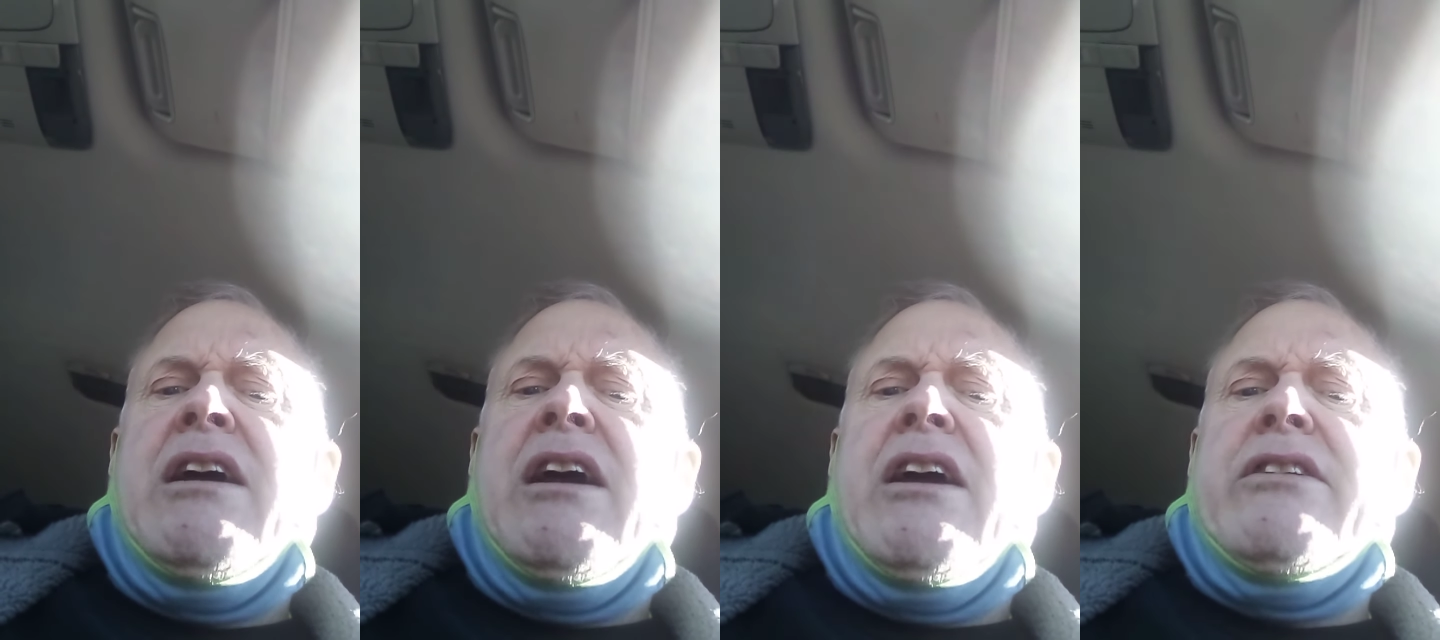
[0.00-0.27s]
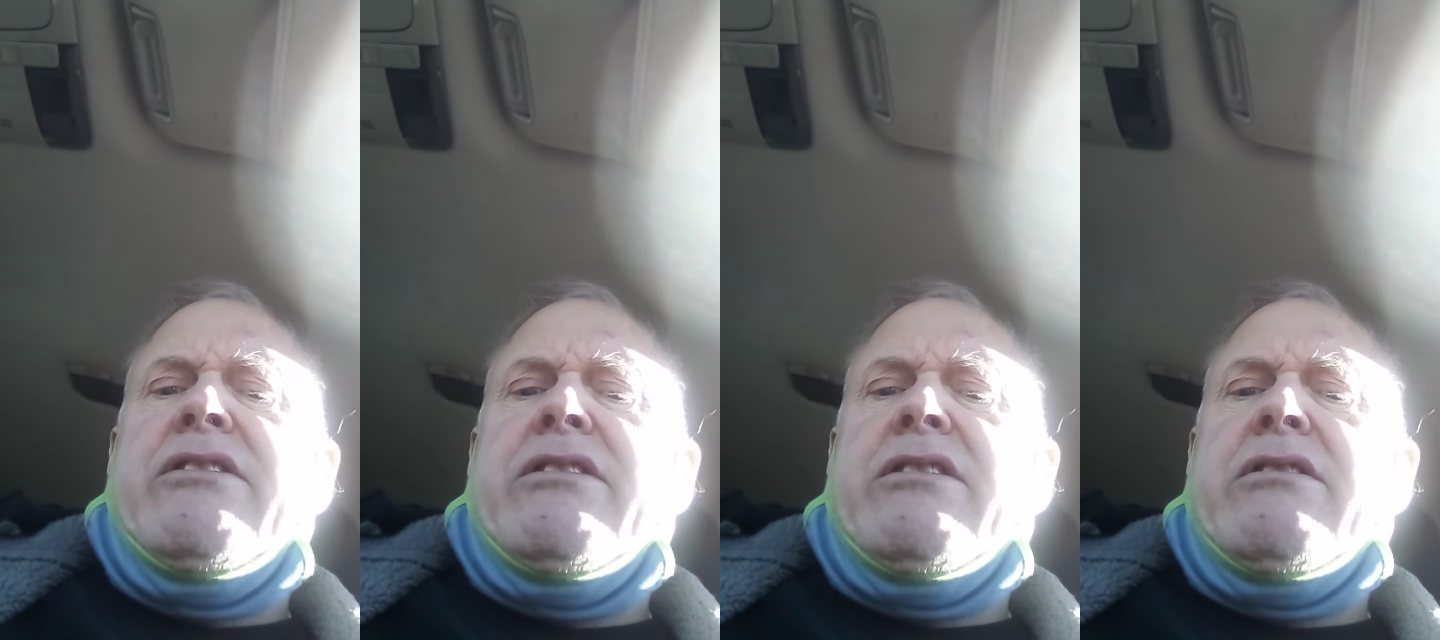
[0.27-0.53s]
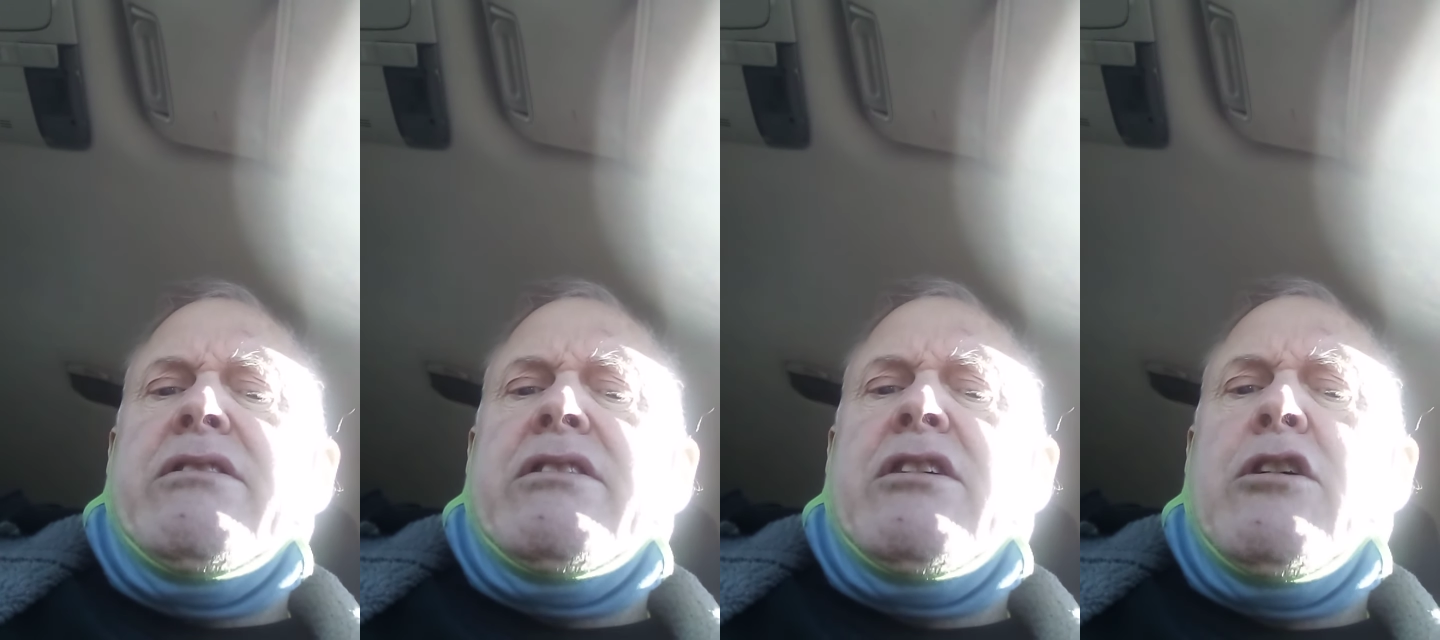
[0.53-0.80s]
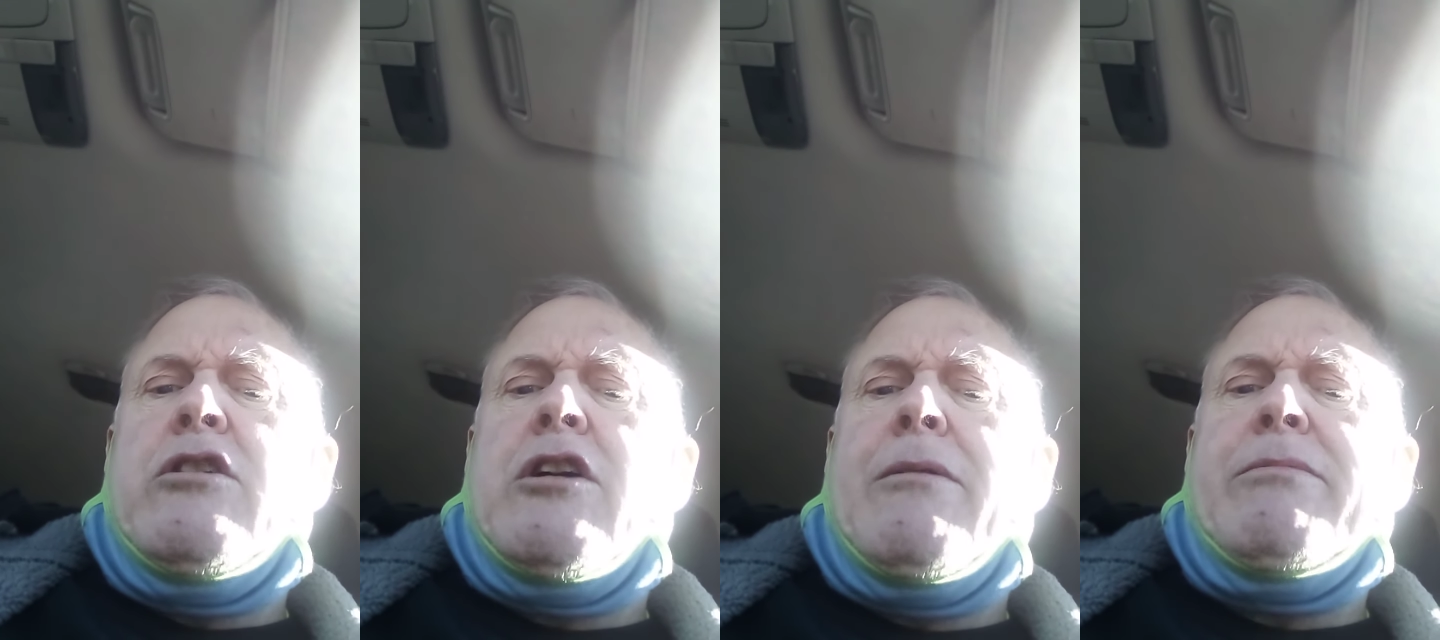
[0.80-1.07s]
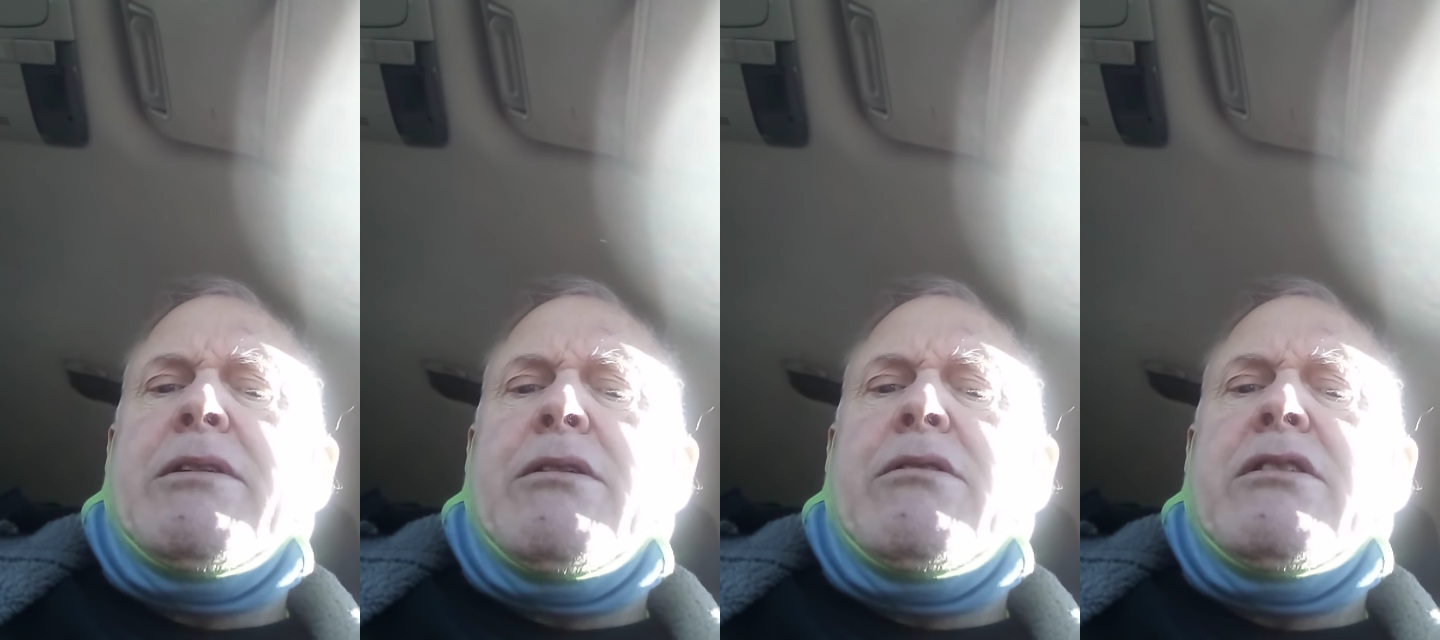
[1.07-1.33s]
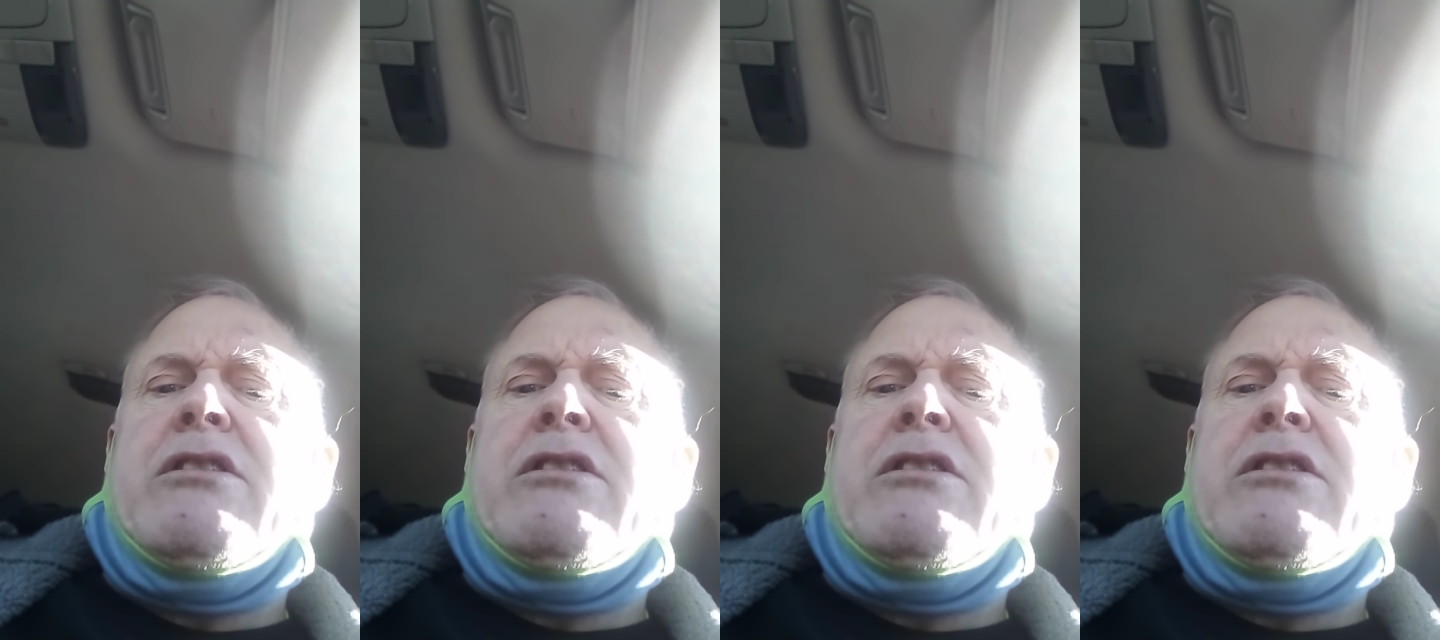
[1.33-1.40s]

and hook up the